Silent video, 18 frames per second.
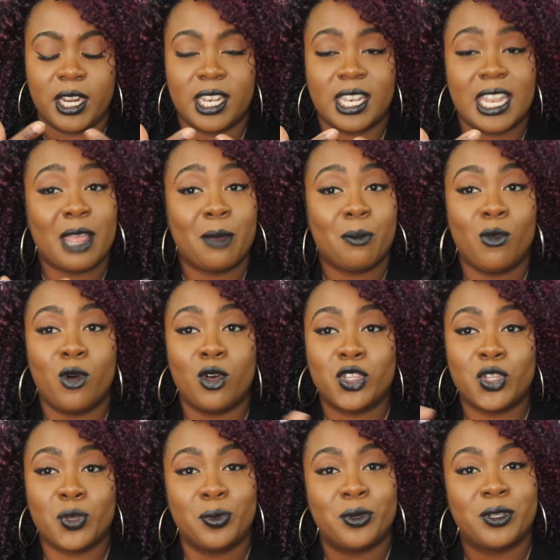in like
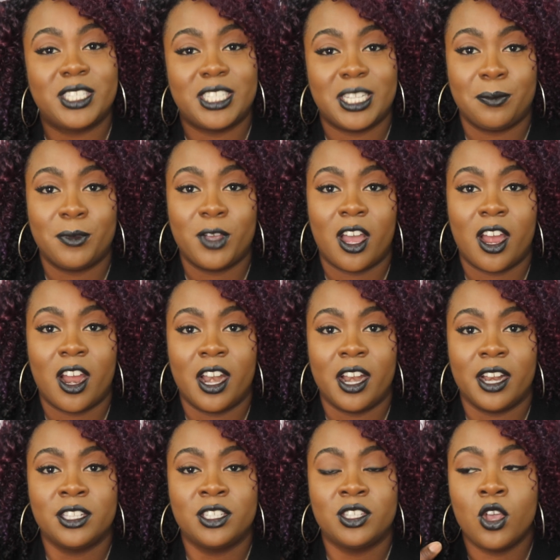multiple SIM
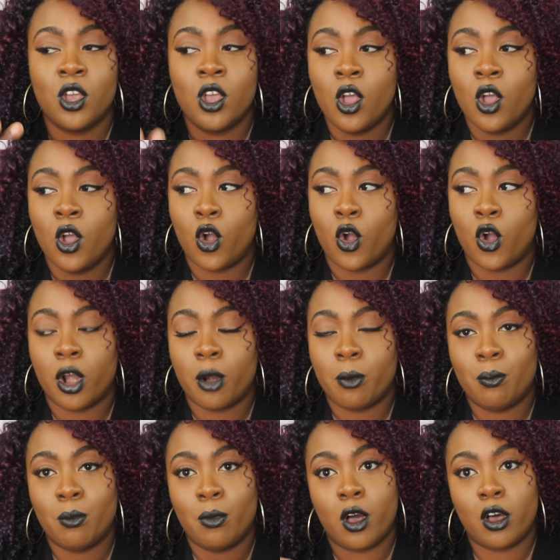cards
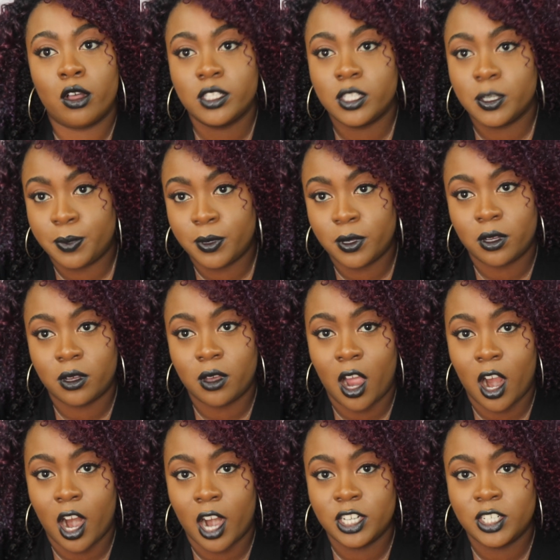or multiple
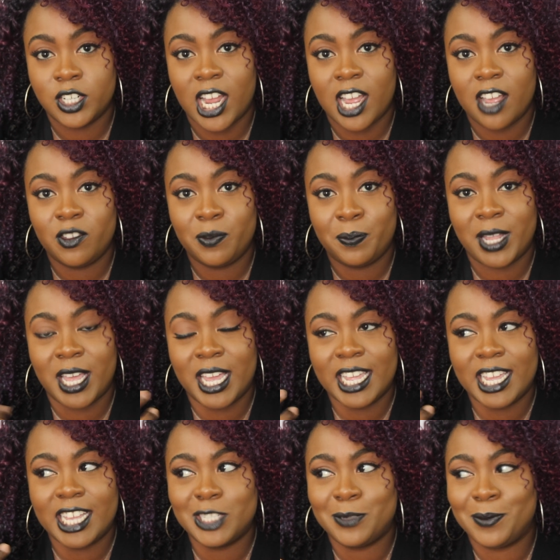hard drives
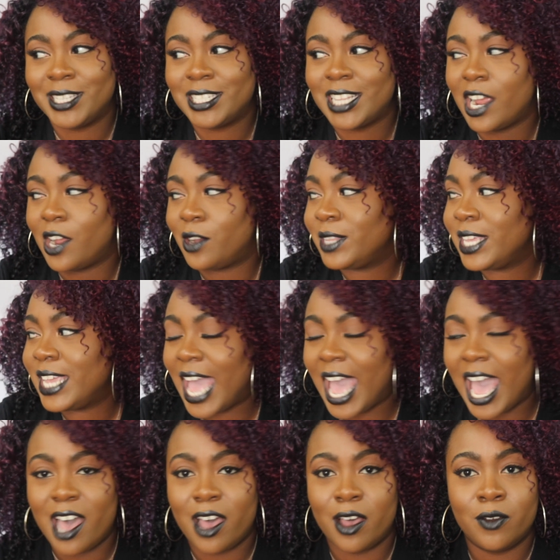plugins because I only
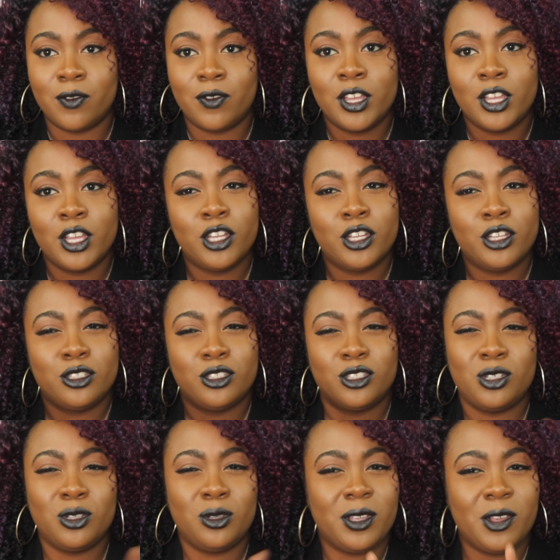have
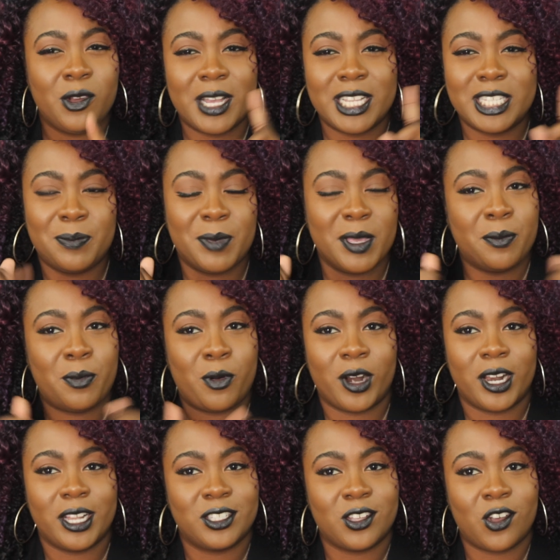two USB
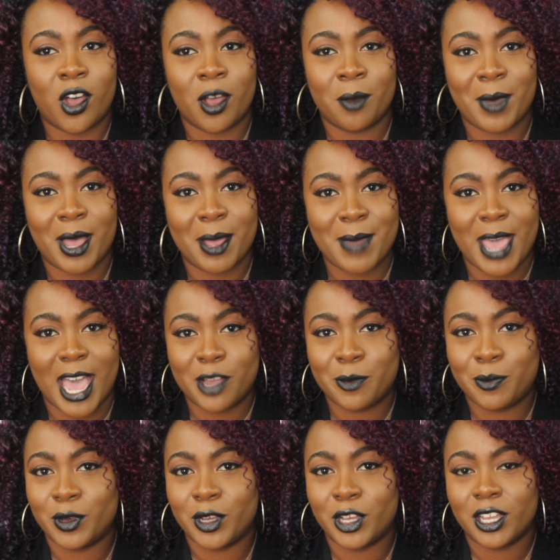ports on my
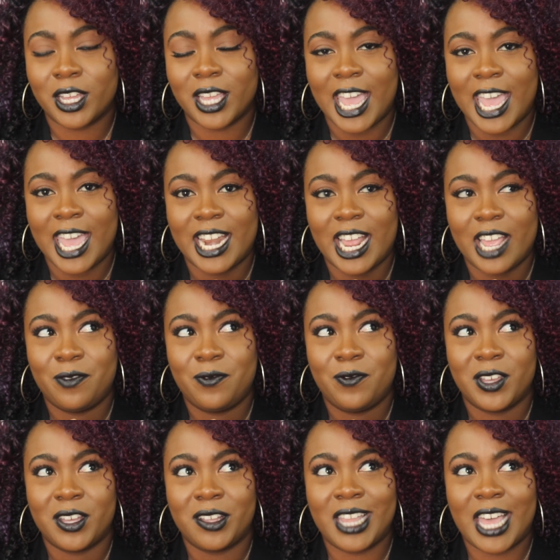MacBook and I
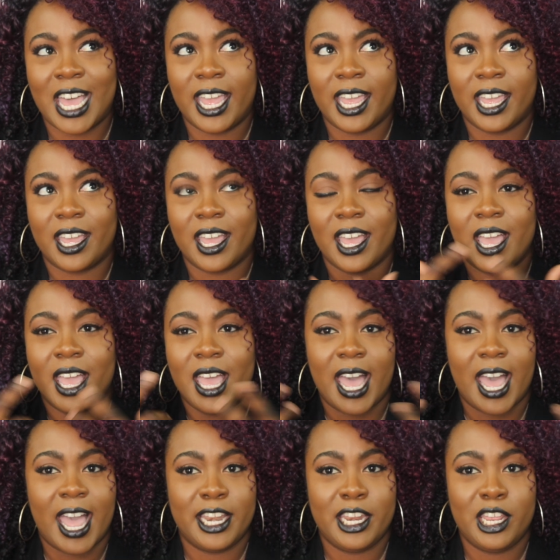feel like
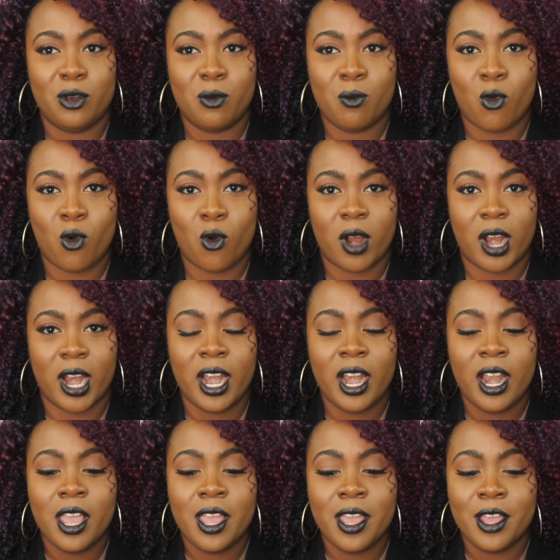I need more.